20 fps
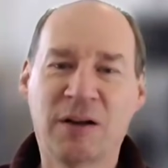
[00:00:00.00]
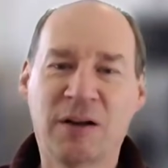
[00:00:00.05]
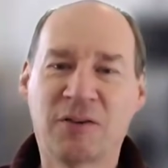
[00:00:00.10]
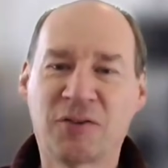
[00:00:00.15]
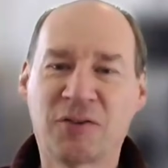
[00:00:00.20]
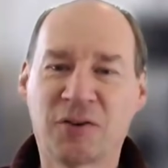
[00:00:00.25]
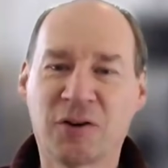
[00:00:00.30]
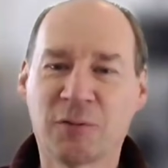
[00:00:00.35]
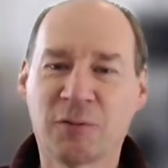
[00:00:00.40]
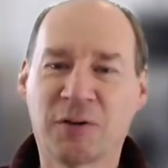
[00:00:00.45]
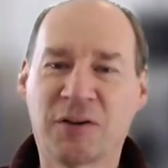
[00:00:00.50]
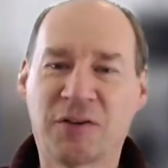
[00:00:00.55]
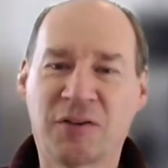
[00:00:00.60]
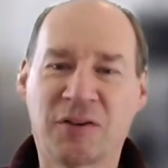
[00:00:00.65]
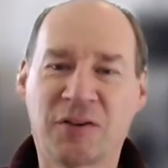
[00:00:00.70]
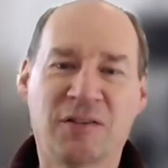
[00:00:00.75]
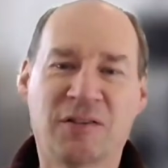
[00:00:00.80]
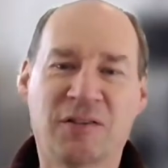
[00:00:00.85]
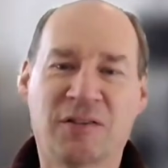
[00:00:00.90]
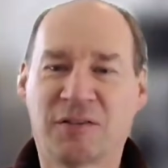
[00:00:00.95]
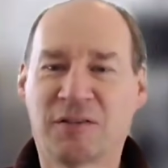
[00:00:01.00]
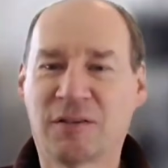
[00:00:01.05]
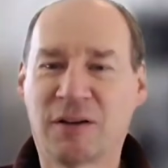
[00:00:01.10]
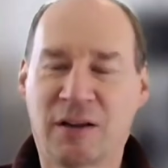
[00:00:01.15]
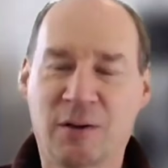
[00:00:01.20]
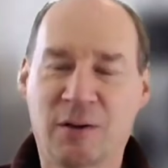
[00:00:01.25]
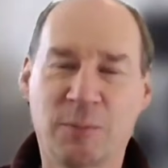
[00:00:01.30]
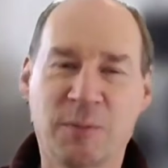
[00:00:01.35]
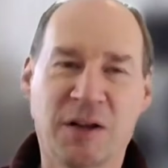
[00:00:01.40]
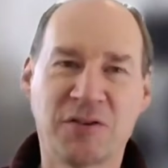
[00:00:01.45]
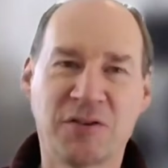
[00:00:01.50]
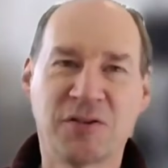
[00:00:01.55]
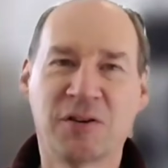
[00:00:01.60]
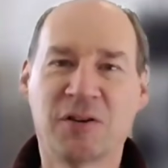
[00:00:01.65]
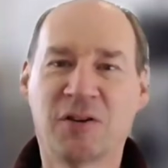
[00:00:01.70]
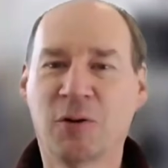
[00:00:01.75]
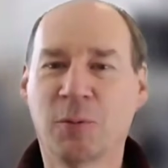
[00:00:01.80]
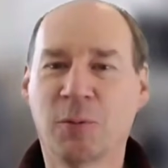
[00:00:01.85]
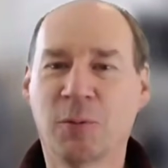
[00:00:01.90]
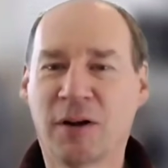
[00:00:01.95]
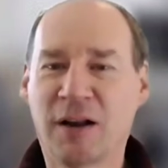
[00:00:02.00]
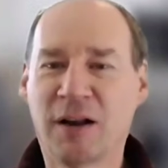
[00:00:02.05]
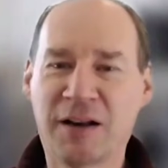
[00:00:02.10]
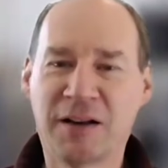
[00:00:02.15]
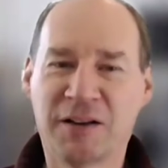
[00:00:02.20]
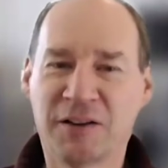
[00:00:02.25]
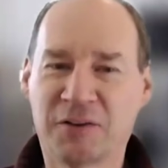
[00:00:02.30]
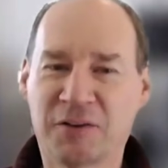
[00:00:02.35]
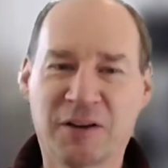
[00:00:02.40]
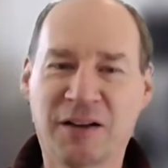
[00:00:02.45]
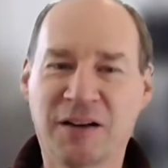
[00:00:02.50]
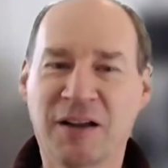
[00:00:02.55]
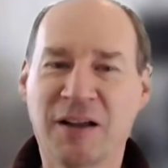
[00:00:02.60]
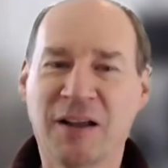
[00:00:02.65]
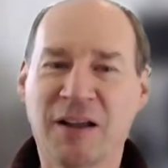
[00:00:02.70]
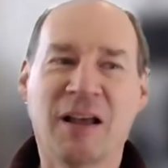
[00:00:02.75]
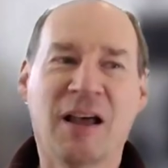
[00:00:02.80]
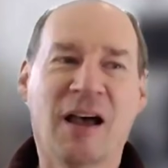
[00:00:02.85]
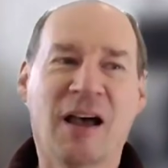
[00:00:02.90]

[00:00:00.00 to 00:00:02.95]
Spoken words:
Each service is, like you mentioned, Kubernetes, right?